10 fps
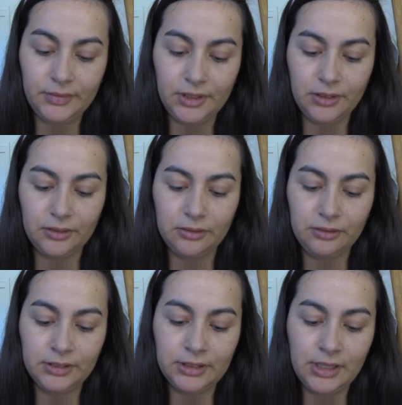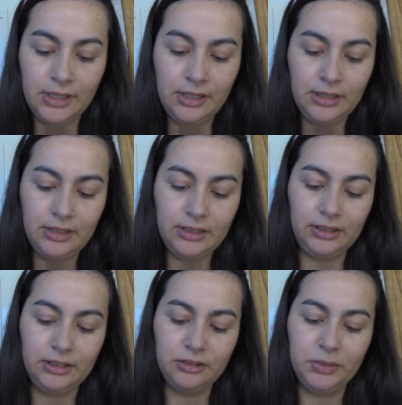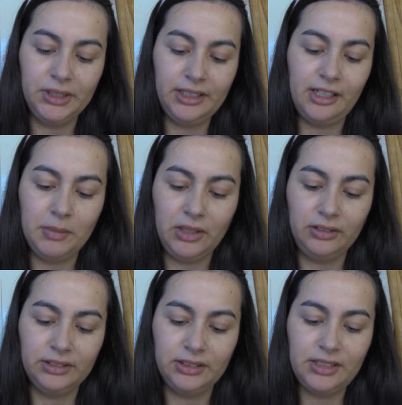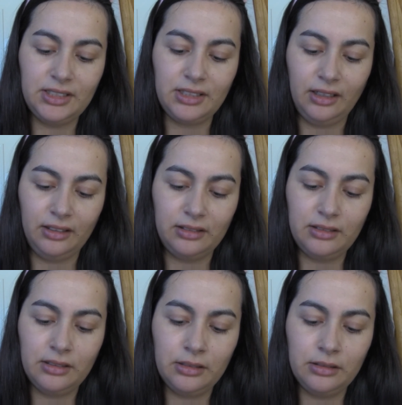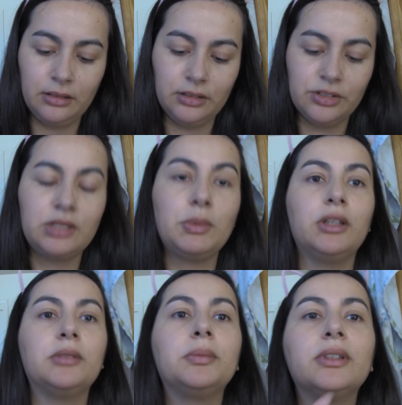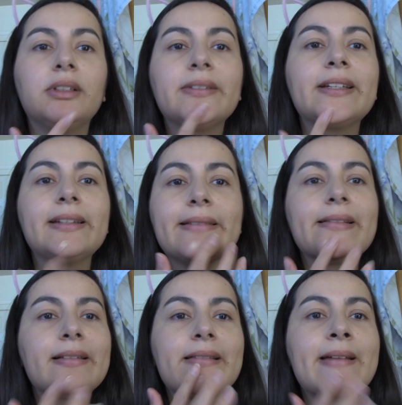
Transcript: Um, a little bit came out on the side. I'll just probably put it right here.